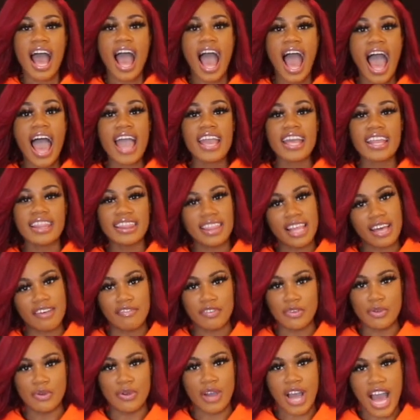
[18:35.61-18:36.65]
I
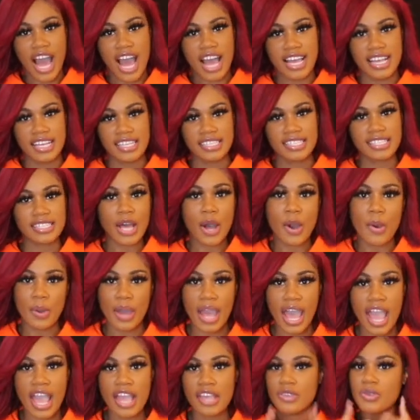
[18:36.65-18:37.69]
love you guys,
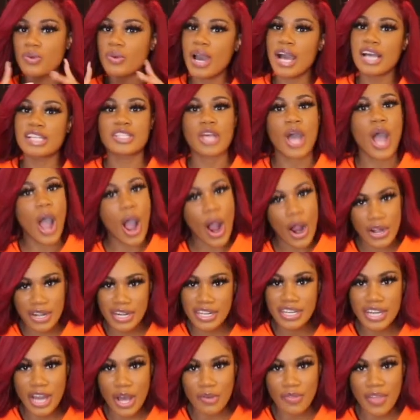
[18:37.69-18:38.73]
okay? You guys
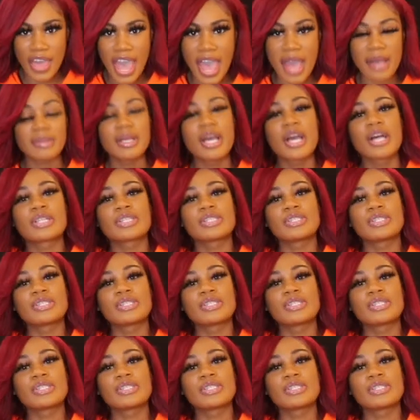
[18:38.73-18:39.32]
already know that.